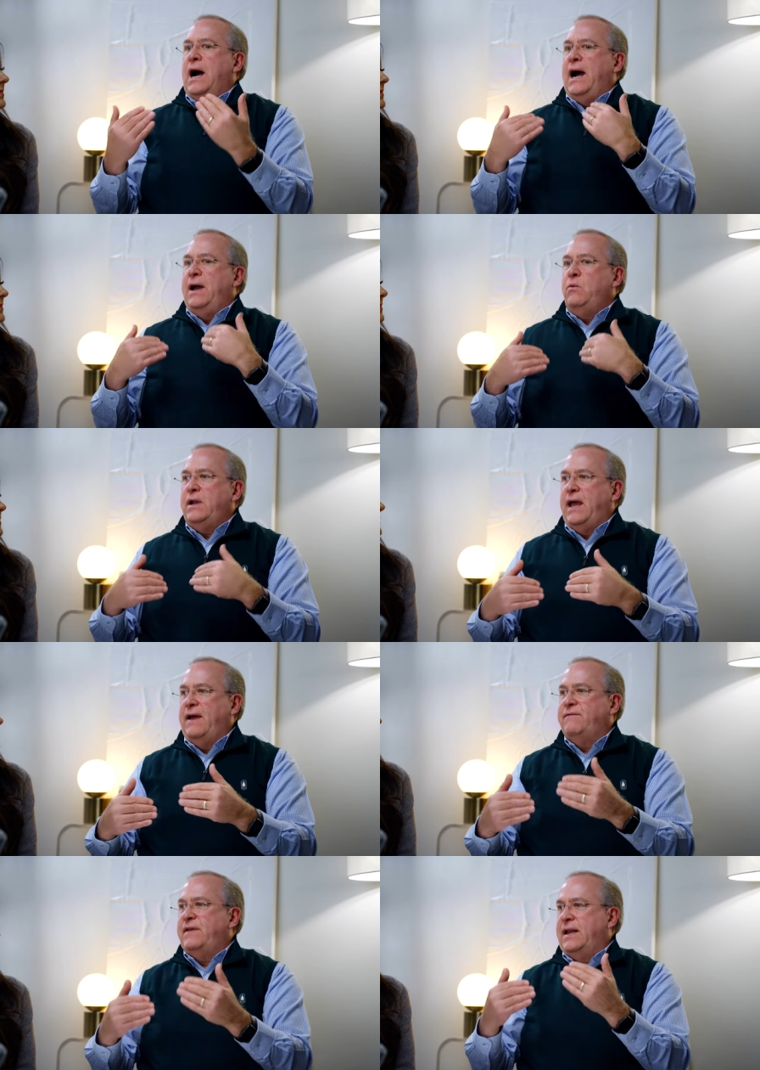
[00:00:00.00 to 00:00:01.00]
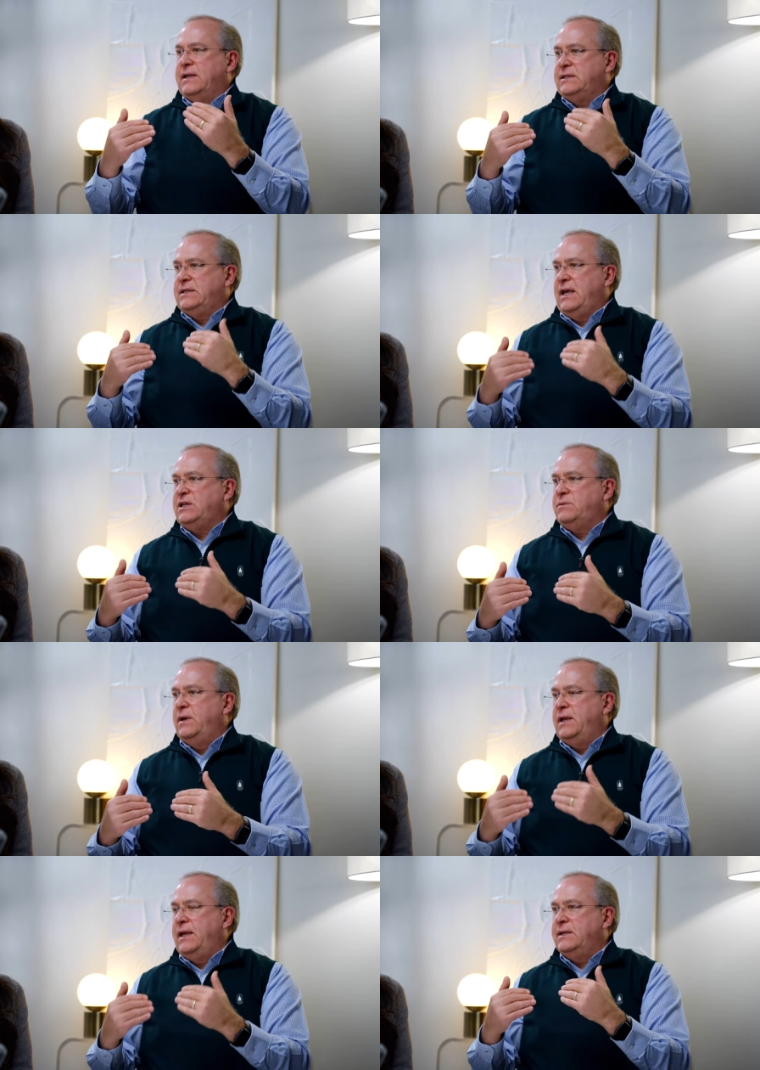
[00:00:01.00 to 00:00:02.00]
I want to have that
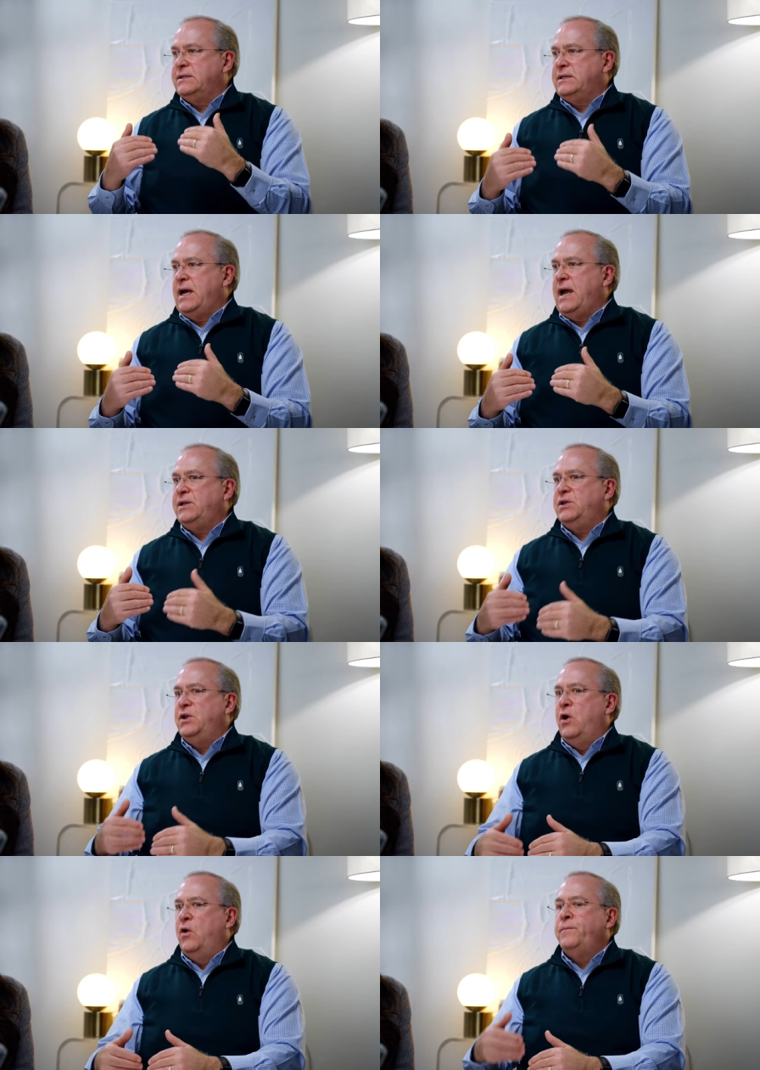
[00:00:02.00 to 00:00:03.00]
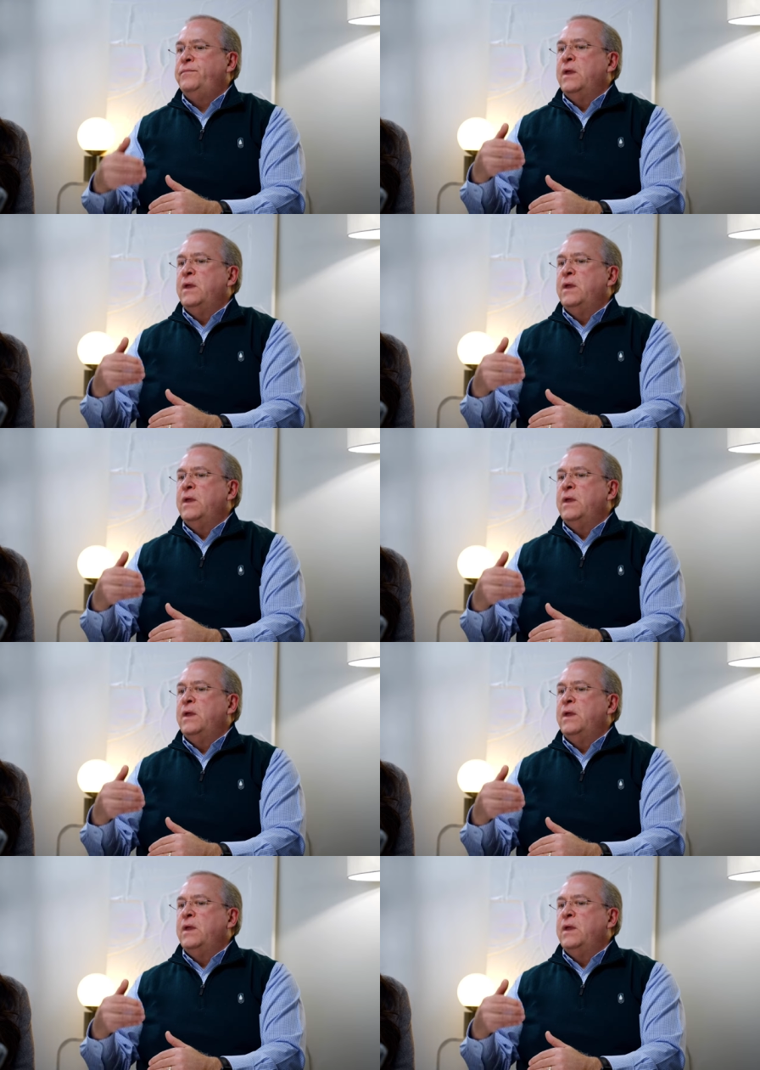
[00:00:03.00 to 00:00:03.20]
assessment inside to know